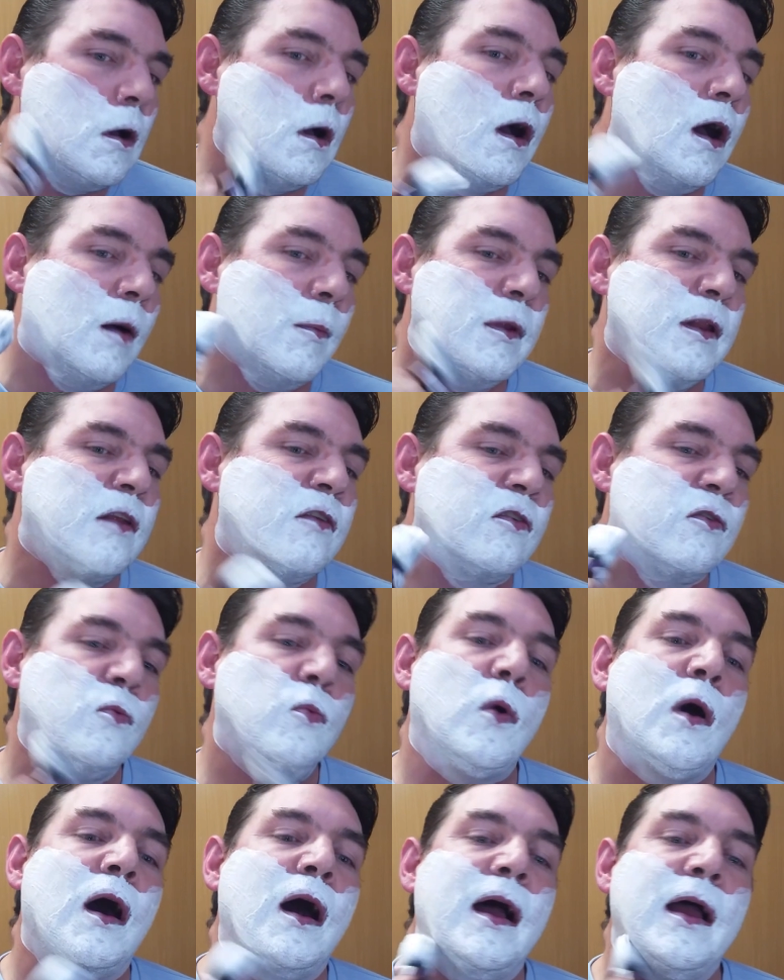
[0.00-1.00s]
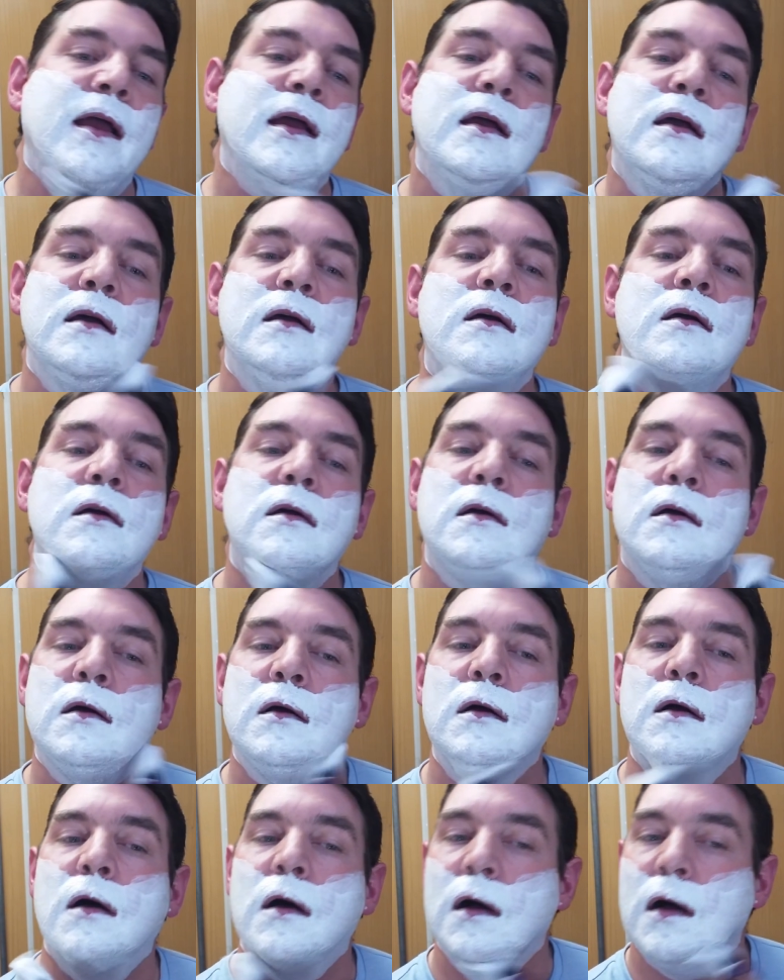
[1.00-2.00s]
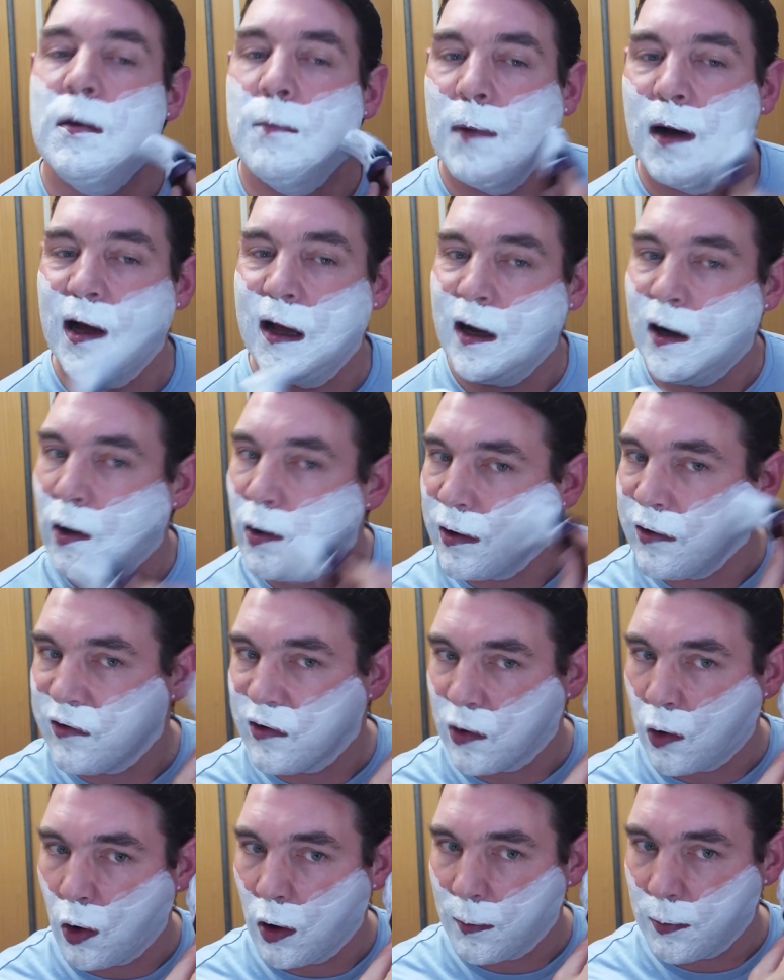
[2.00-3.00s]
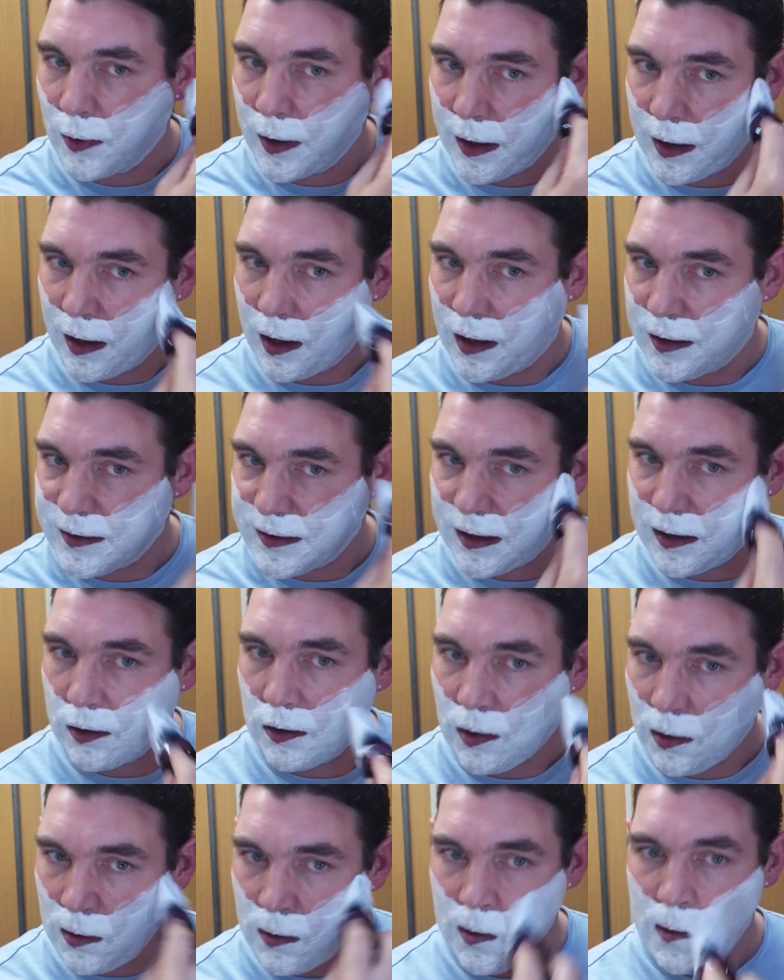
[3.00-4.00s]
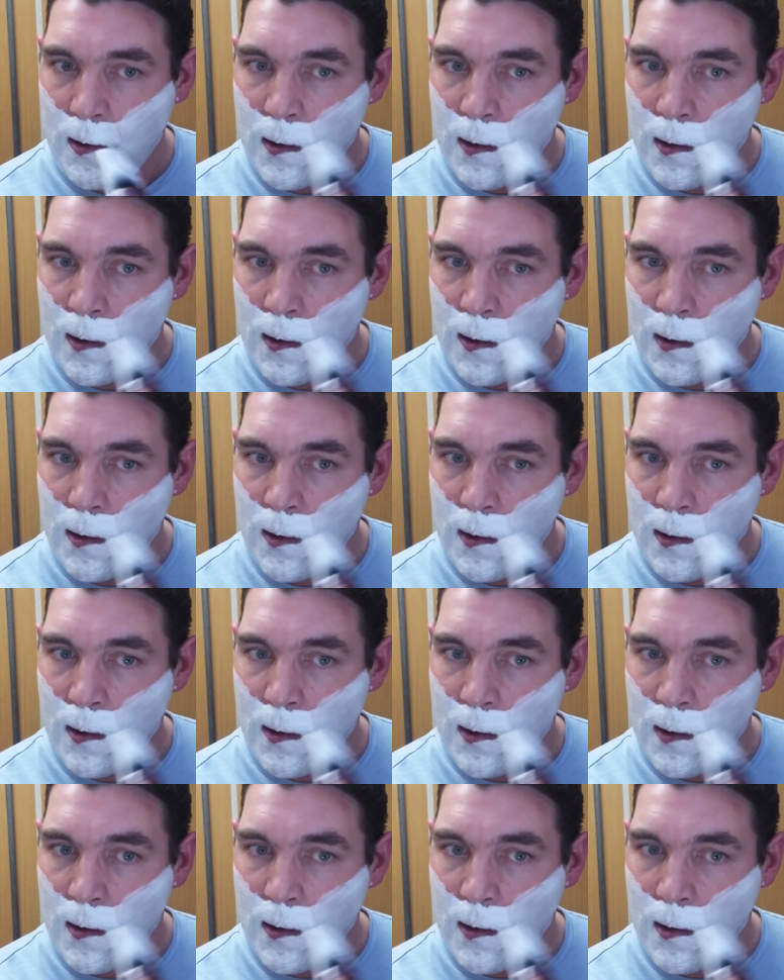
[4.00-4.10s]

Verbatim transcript: And this is why I always incorporate a hot towel,